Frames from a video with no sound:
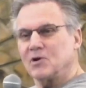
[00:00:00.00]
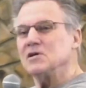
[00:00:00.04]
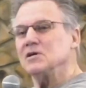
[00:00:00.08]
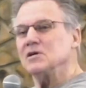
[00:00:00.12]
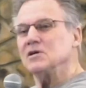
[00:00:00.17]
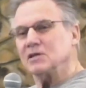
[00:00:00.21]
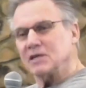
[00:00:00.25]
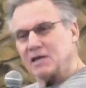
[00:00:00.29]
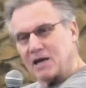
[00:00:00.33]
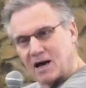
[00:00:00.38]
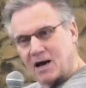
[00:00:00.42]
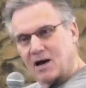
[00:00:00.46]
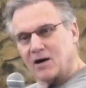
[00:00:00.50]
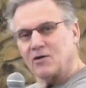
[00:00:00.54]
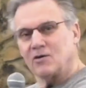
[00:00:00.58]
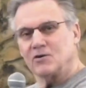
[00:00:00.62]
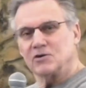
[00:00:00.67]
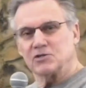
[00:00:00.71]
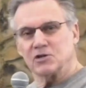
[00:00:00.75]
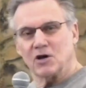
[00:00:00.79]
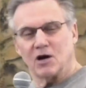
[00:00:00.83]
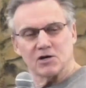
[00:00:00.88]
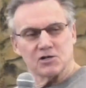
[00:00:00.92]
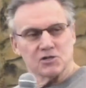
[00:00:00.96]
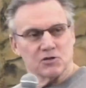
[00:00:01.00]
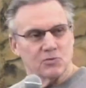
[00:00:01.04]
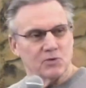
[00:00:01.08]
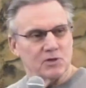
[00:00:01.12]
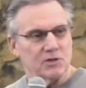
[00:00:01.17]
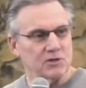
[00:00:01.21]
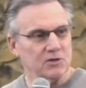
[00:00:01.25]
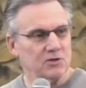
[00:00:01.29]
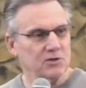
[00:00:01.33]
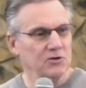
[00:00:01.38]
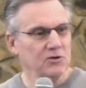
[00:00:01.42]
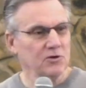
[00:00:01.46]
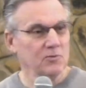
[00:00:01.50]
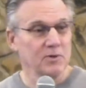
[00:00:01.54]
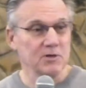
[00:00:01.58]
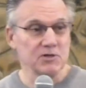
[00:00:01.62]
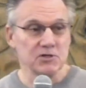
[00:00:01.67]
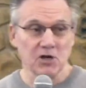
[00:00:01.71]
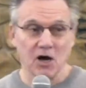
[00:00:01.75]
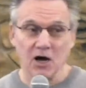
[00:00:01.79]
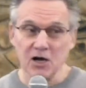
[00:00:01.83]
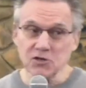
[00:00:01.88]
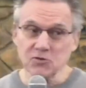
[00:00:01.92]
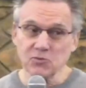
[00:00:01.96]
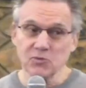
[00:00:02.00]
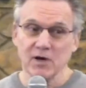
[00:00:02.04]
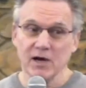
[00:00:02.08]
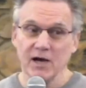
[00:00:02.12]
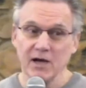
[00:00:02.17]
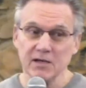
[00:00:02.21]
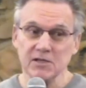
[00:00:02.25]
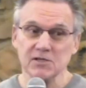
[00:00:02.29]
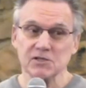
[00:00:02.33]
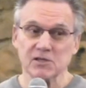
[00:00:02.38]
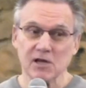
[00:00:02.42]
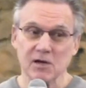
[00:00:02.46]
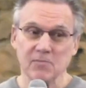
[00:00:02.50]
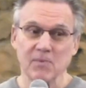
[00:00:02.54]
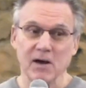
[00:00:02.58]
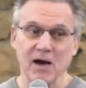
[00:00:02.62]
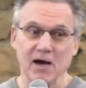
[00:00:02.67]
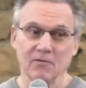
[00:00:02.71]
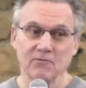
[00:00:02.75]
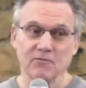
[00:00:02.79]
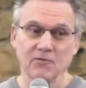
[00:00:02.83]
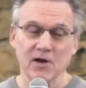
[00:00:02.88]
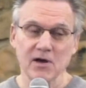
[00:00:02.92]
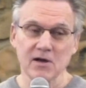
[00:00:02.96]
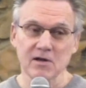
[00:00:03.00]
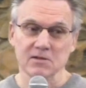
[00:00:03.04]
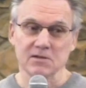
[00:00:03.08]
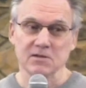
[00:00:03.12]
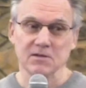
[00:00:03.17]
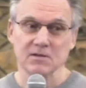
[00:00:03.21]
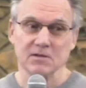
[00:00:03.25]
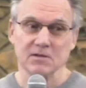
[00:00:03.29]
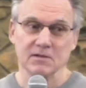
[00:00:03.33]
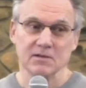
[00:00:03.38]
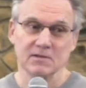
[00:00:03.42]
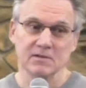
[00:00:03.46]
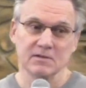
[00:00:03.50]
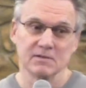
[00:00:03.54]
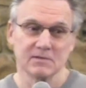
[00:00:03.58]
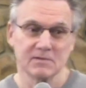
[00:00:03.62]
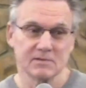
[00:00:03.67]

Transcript: what he encountered Joshua to do. But Joshua had to step out in faith